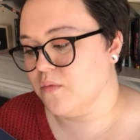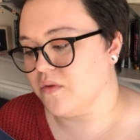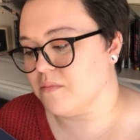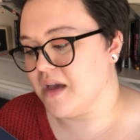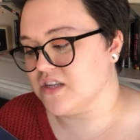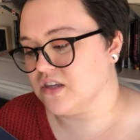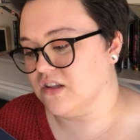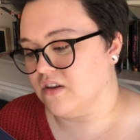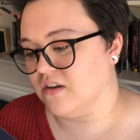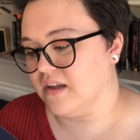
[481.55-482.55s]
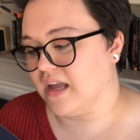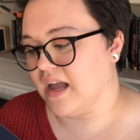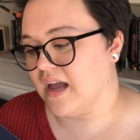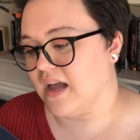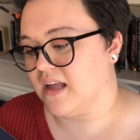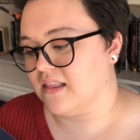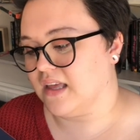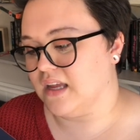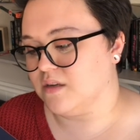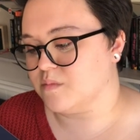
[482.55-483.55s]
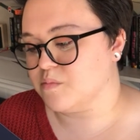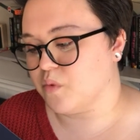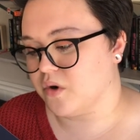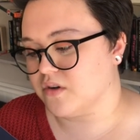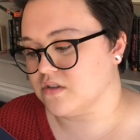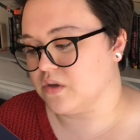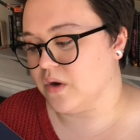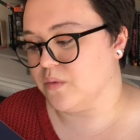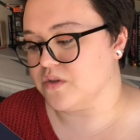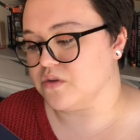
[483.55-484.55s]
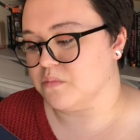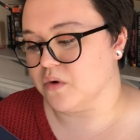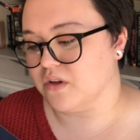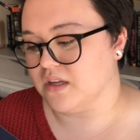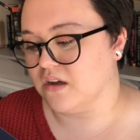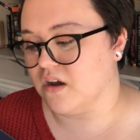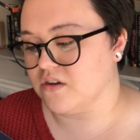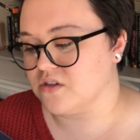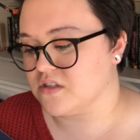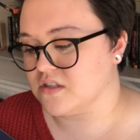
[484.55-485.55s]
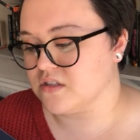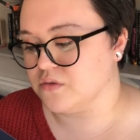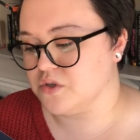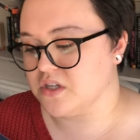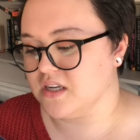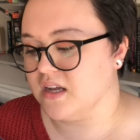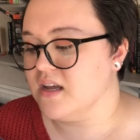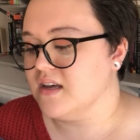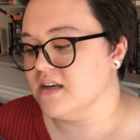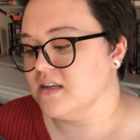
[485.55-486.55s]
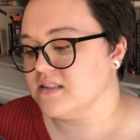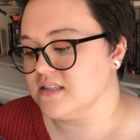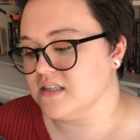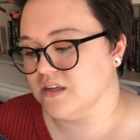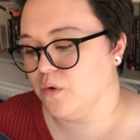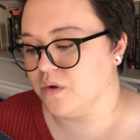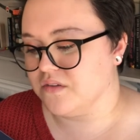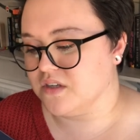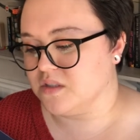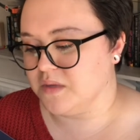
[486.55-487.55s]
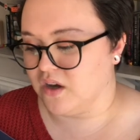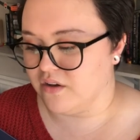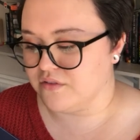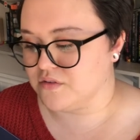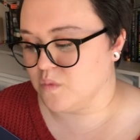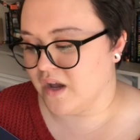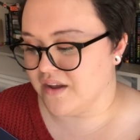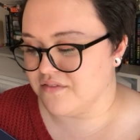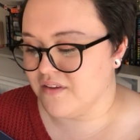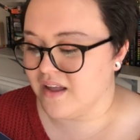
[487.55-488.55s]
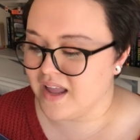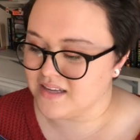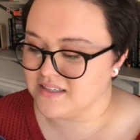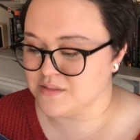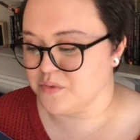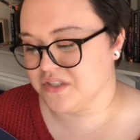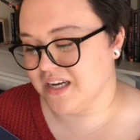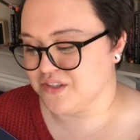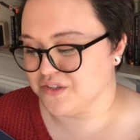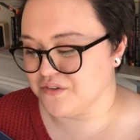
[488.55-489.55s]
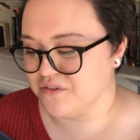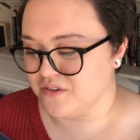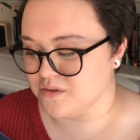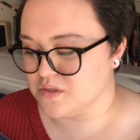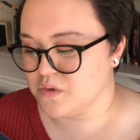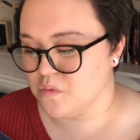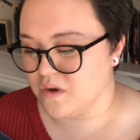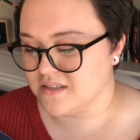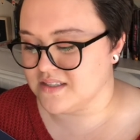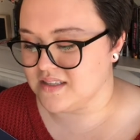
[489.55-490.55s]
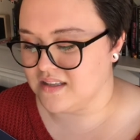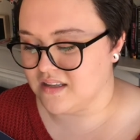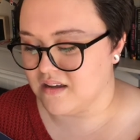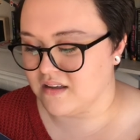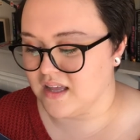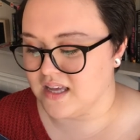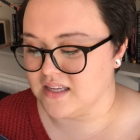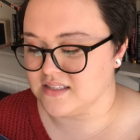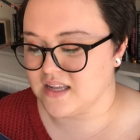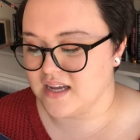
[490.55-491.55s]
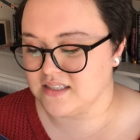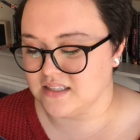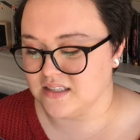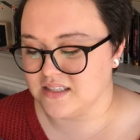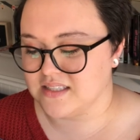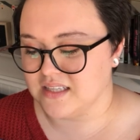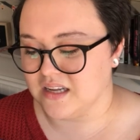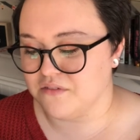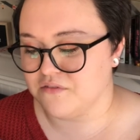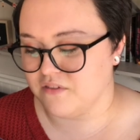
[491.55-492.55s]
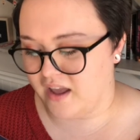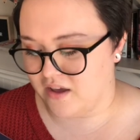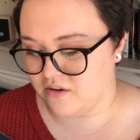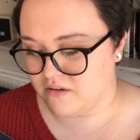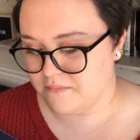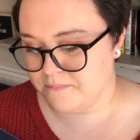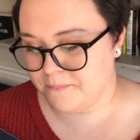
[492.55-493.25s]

With magic clawing at the kingdom's borders, the great wizard Merlin conjures a solution, sending Guinevere to be Arthur's wife and his protector for those who want to see the young king's idyllic city fail.